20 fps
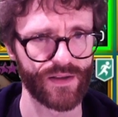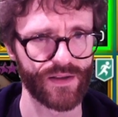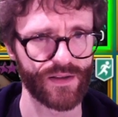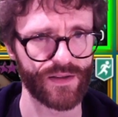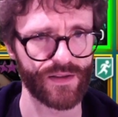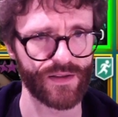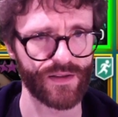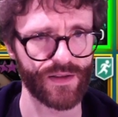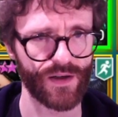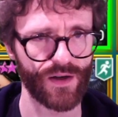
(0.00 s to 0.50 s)

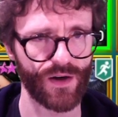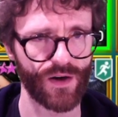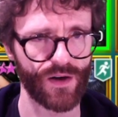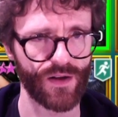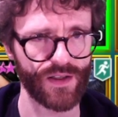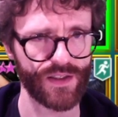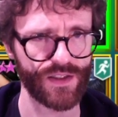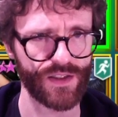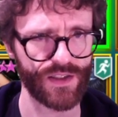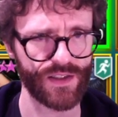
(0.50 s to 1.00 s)
So
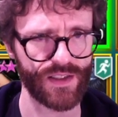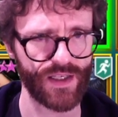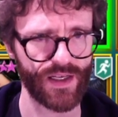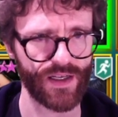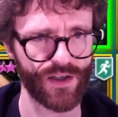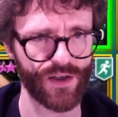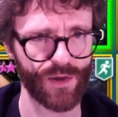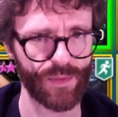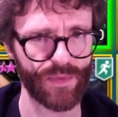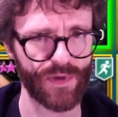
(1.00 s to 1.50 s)
let's just
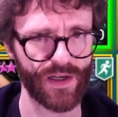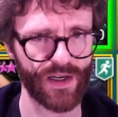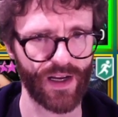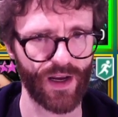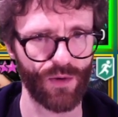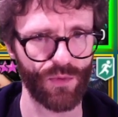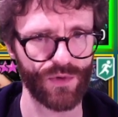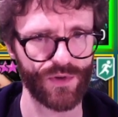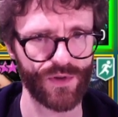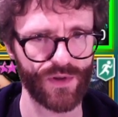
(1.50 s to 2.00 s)
take Gerbtech
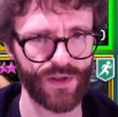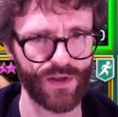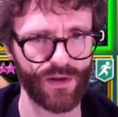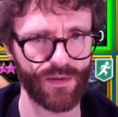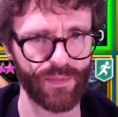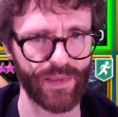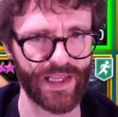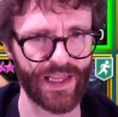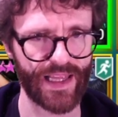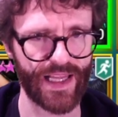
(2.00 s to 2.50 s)
out. We'll do a
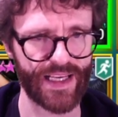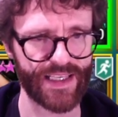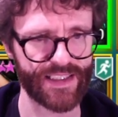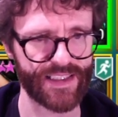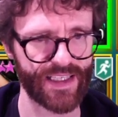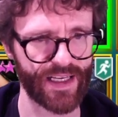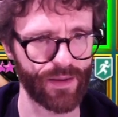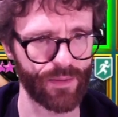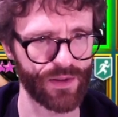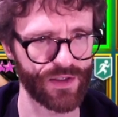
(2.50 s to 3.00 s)
little bit less
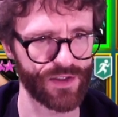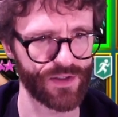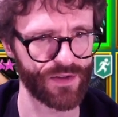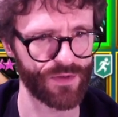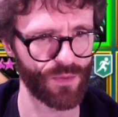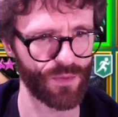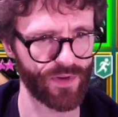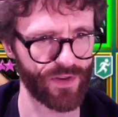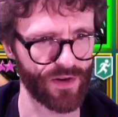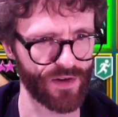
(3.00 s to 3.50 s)

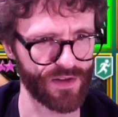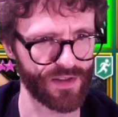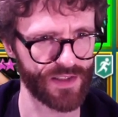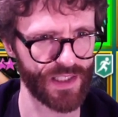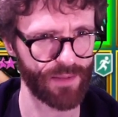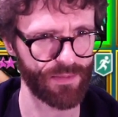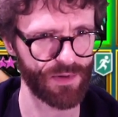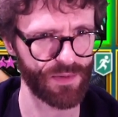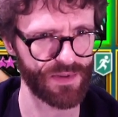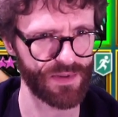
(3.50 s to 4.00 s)
damage with our
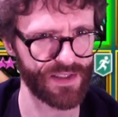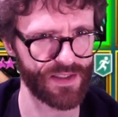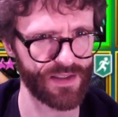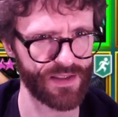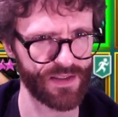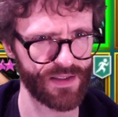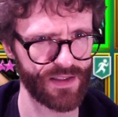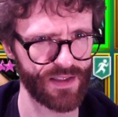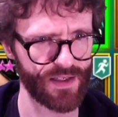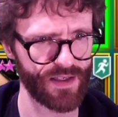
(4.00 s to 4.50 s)

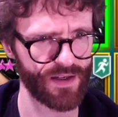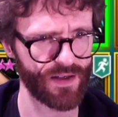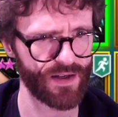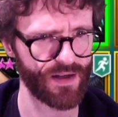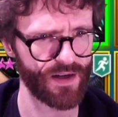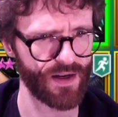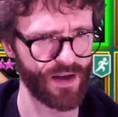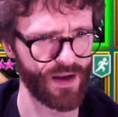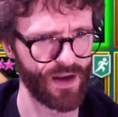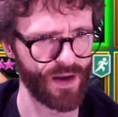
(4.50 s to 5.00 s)
Septimuses here,